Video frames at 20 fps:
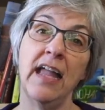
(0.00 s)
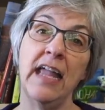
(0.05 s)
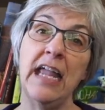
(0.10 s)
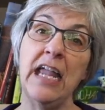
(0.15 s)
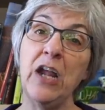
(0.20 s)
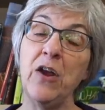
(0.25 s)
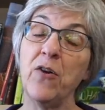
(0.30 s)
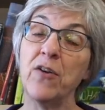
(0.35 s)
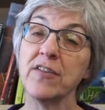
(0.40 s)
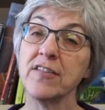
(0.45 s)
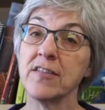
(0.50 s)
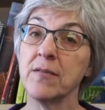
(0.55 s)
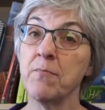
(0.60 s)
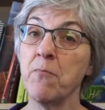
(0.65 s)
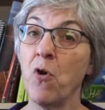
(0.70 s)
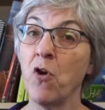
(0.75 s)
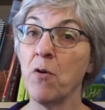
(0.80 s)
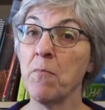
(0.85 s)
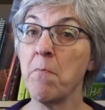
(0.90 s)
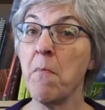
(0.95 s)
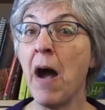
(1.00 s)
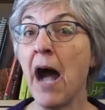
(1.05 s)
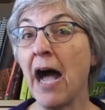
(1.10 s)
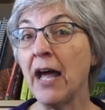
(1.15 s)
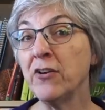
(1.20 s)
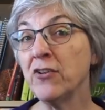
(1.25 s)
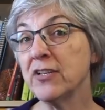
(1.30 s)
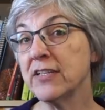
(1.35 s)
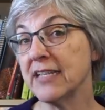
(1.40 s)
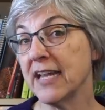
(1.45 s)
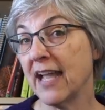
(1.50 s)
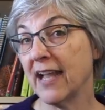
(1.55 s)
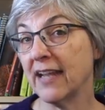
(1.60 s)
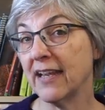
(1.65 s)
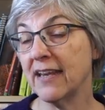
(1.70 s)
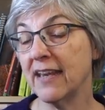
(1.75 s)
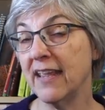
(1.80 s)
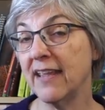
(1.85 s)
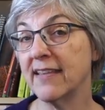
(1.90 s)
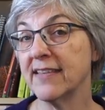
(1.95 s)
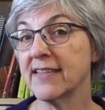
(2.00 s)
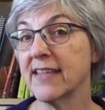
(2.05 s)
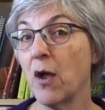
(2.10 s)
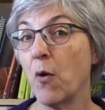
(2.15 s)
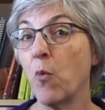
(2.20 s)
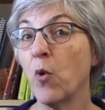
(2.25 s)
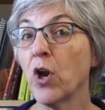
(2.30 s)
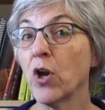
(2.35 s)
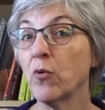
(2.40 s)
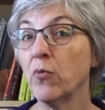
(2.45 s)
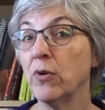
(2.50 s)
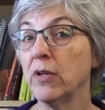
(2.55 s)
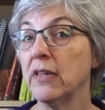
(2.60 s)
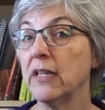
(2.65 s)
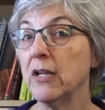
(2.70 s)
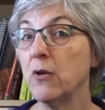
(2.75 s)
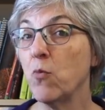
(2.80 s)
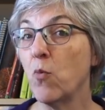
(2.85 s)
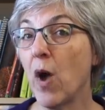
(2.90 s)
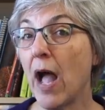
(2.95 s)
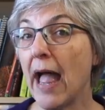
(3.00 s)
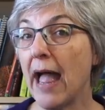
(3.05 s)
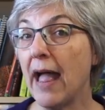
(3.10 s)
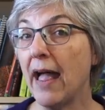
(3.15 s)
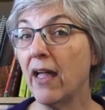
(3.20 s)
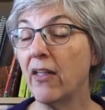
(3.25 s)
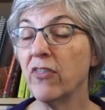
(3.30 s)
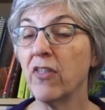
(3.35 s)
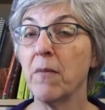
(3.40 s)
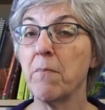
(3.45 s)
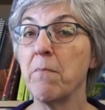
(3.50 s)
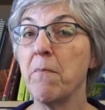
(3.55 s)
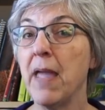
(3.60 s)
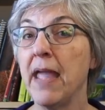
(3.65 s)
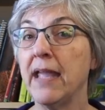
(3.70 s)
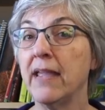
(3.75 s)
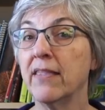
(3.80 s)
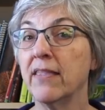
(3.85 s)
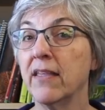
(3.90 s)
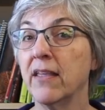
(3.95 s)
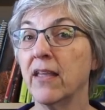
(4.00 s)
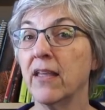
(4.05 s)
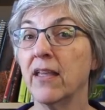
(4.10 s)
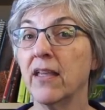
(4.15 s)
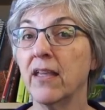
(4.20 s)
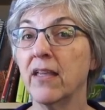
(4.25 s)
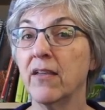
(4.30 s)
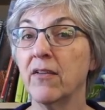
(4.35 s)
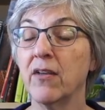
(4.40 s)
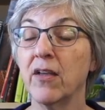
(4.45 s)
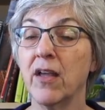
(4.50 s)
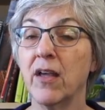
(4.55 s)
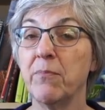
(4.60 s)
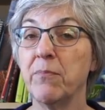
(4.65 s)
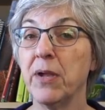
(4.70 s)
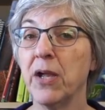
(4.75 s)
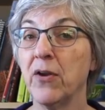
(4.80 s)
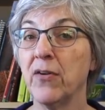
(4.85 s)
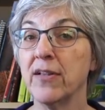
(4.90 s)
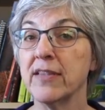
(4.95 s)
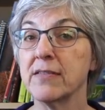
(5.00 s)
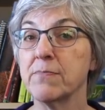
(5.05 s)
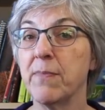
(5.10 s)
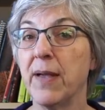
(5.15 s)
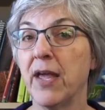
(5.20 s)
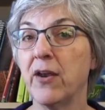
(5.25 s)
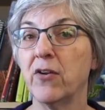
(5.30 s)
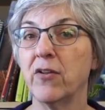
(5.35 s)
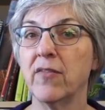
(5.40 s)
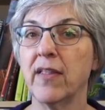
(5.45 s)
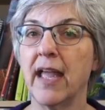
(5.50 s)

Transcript: here are some more modern techniques that work really well that make the appearance better,